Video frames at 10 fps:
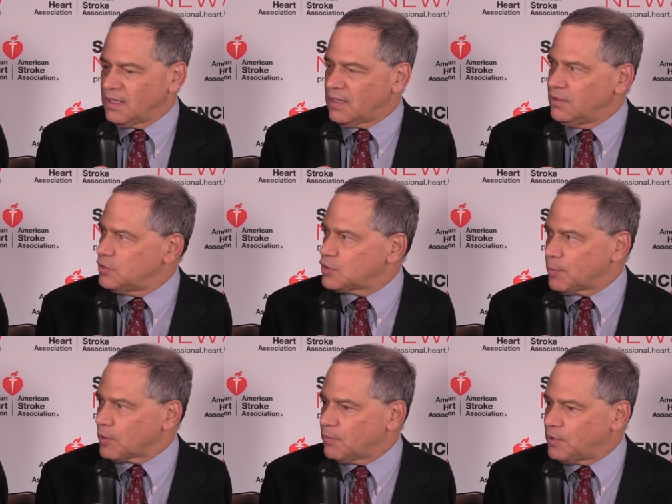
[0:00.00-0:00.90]
can do
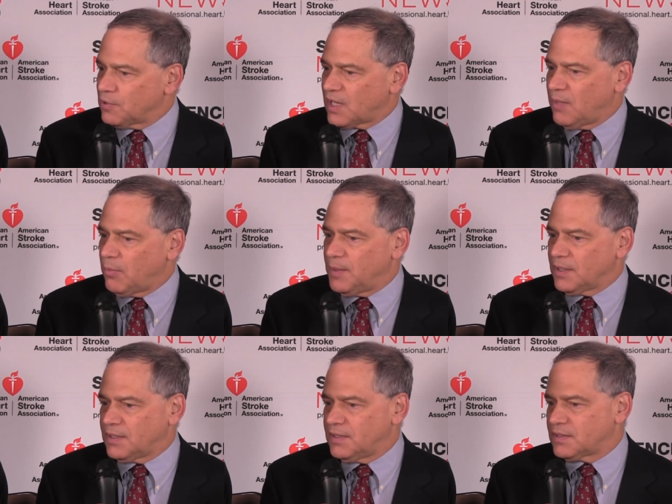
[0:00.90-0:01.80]
supercomputer
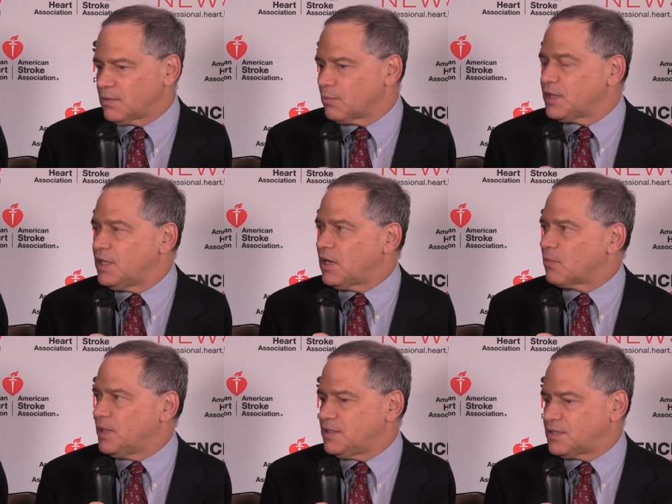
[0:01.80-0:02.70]
capabilities are within our
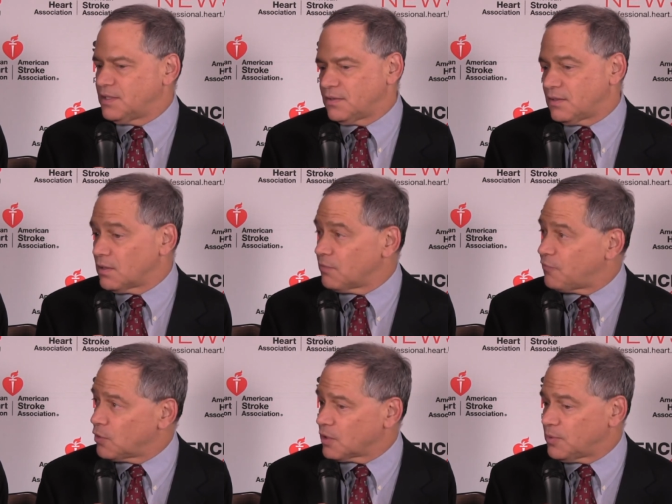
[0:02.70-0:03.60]
reach and are
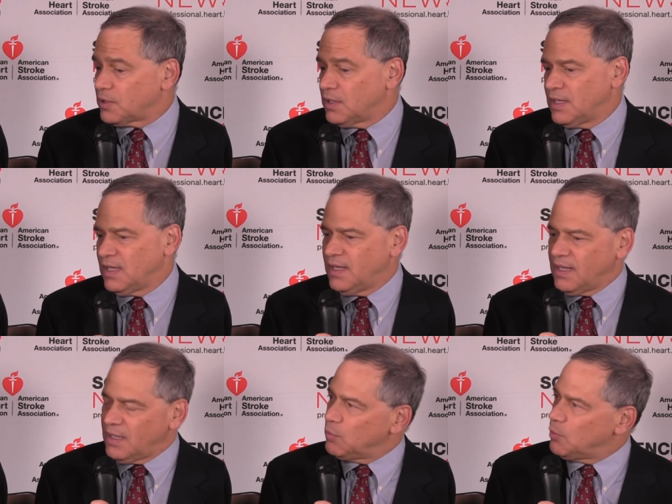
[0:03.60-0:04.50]
affordable.
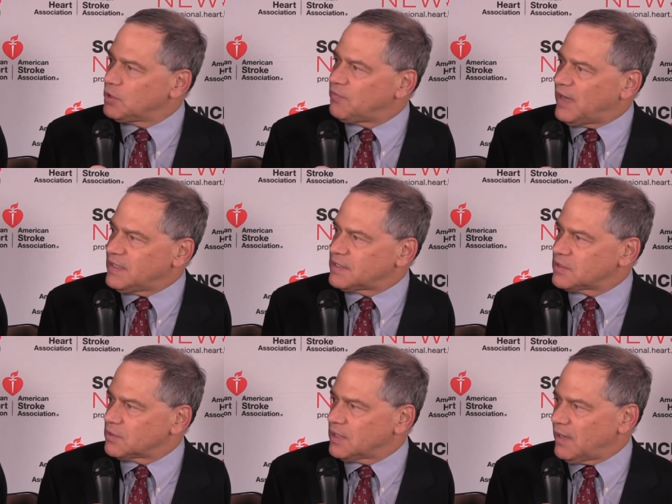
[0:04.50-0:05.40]
And mobile
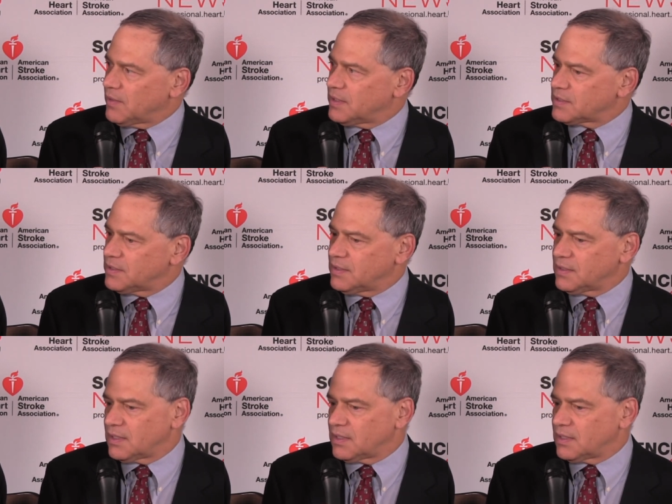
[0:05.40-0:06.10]
devices are allowing us to